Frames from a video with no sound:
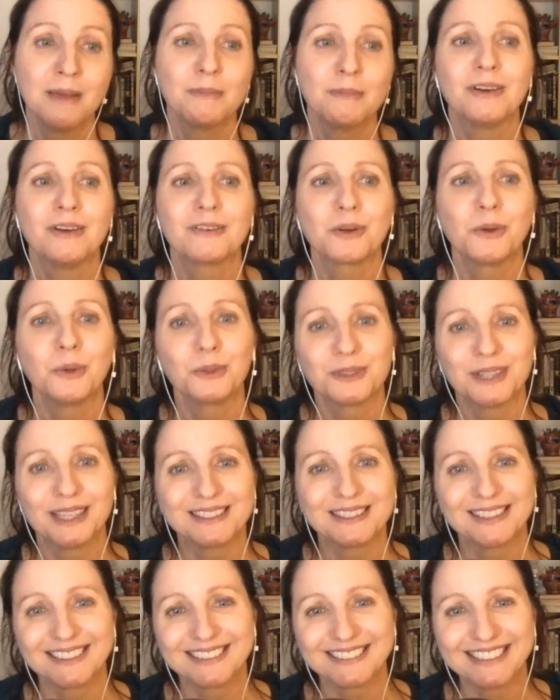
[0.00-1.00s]
But of course,
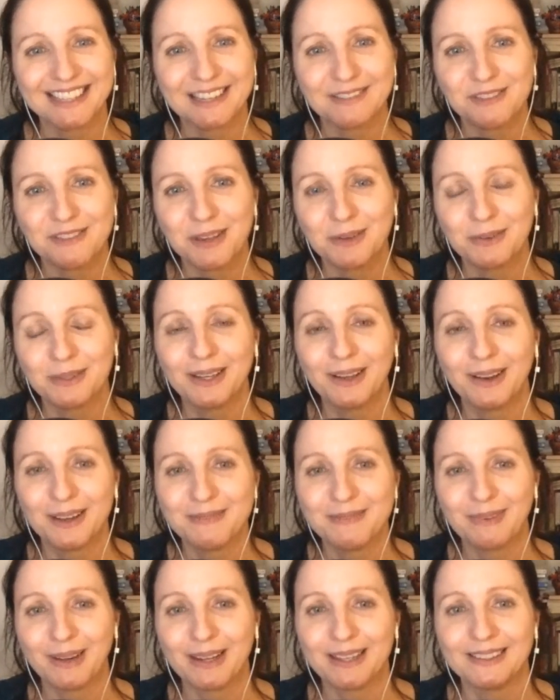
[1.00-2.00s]
that doesn't give you a
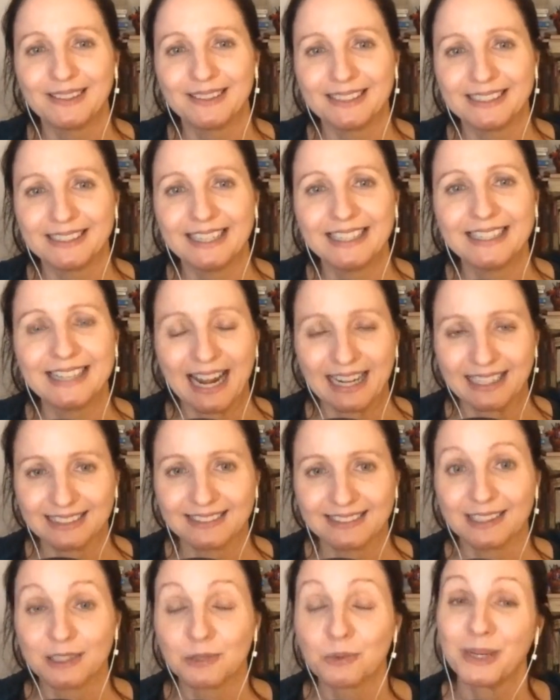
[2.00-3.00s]
line by line
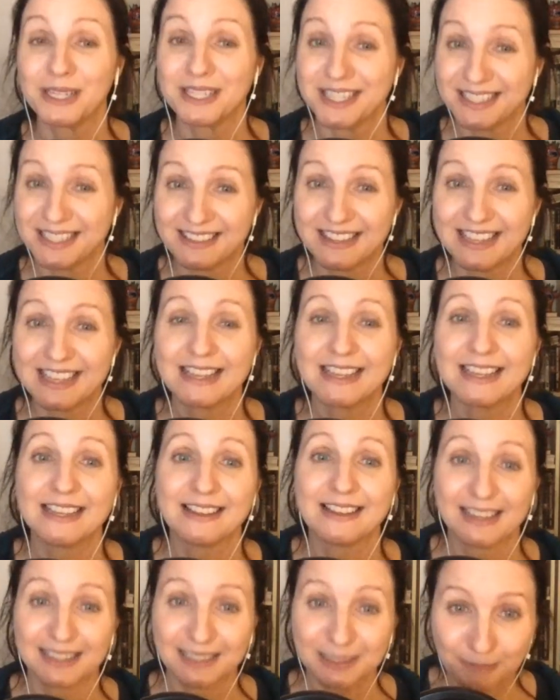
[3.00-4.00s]
analysis, which is the
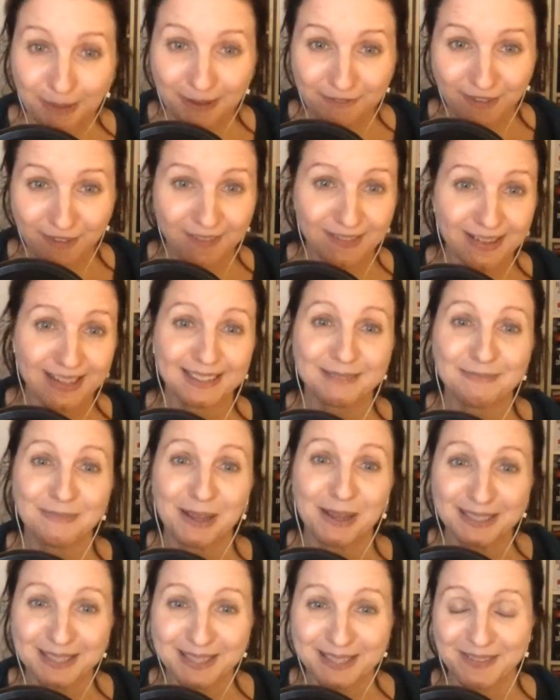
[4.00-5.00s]
exp- very
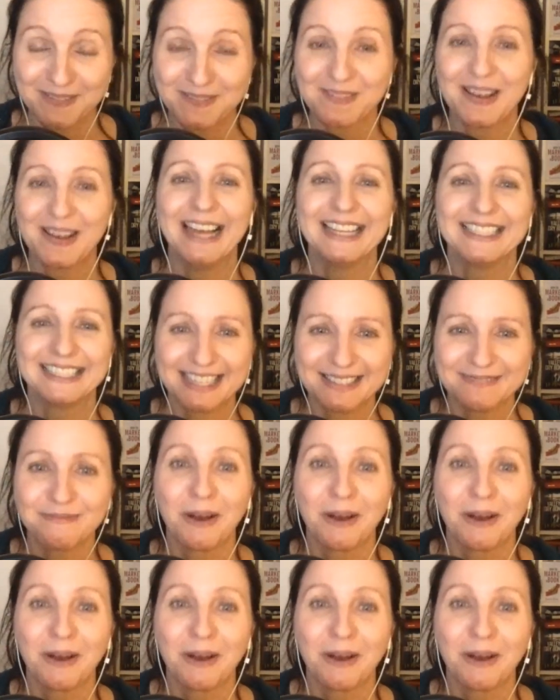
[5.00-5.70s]
expensive edit,